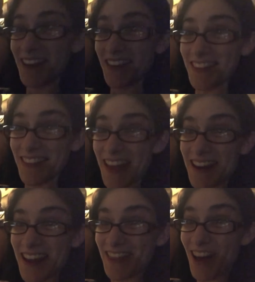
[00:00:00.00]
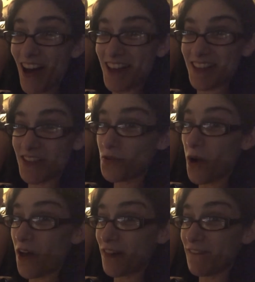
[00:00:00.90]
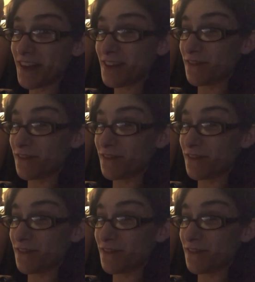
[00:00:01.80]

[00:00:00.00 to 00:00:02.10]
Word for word: sending thoughts to all of his